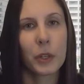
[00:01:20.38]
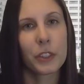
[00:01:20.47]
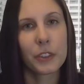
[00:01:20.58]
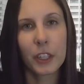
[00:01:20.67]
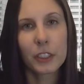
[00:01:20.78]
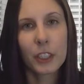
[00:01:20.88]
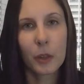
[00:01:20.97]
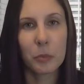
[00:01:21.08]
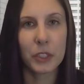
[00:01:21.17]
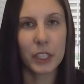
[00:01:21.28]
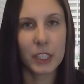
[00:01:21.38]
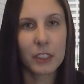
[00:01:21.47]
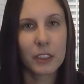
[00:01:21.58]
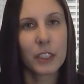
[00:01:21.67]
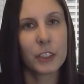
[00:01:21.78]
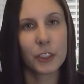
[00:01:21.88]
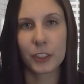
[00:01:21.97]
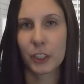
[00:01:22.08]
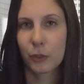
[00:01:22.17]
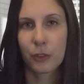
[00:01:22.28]
when the sun comes in, it
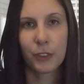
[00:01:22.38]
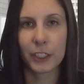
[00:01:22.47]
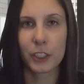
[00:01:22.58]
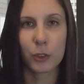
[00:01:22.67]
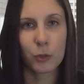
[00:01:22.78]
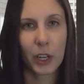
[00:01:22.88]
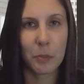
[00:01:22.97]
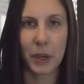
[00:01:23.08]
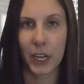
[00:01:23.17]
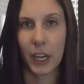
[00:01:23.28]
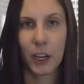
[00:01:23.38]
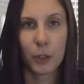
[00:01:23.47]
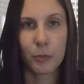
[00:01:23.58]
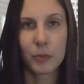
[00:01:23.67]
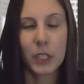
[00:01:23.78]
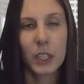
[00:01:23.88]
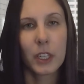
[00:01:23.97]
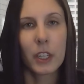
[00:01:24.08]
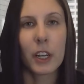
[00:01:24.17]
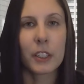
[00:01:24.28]
just gets reflected right back out.
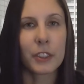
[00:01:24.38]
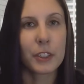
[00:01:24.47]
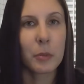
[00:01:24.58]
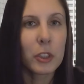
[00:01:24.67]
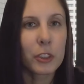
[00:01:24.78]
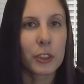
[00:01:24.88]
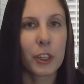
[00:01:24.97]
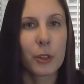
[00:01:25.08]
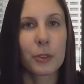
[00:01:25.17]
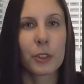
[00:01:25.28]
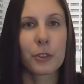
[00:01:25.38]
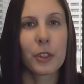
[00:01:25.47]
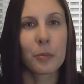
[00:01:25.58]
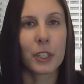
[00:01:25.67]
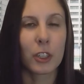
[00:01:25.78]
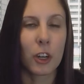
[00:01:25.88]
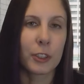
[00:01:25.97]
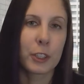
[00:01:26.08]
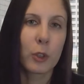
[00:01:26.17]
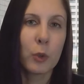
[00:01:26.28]
On a similar note, there's something
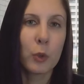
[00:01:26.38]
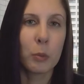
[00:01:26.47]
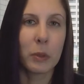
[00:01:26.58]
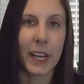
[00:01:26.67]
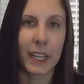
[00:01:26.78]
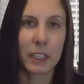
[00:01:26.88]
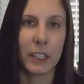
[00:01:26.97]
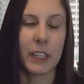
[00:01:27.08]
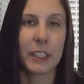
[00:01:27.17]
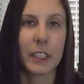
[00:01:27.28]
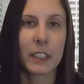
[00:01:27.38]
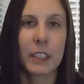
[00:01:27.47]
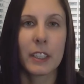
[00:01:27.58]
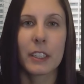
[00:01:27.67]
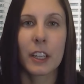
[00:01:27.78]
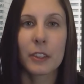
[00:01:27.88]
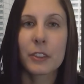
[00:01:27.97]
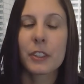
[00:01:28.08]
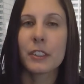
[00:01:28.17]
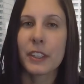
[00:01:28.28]
called a cool black lining. Now,
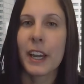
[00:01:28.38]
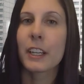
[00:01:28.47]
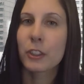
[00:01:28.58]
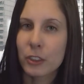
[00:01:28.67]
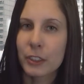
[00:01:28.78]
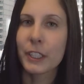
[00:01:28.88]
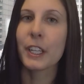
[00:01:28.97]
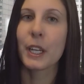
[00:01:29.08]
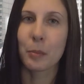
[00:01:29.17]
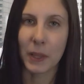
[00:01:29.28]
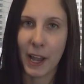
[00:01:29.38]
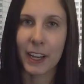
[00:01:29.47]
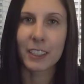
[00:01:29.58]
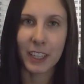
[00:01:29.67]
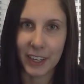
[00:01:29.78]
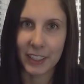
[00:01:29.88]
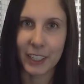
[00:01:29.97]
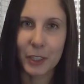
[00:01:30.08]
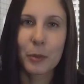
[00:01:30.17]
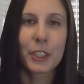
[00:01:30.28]
this is actually a black
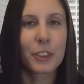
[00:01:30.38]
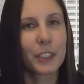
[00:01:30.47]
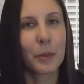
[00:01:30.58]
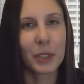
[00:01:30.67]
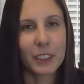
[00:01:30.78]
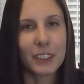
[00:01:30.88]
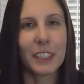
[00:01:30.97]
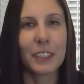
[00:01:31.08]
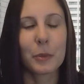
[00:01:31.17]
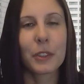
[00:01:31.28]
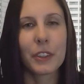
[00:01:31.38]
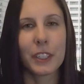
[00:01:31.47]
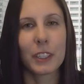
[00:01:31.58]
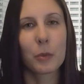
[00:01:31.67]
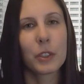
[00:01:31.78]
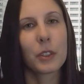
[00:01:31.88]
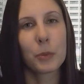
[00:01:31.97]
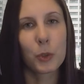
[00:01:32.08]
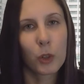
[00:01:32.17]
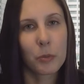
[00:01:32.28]
lining, which typically you would think would
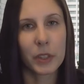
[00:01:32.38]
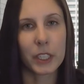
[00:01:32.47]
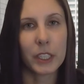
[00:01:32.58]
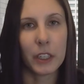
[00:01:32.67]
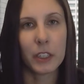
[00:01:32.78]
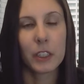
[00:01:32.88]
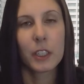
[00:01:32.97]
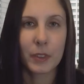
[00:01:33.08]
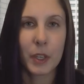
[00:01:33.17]
absorb the heat.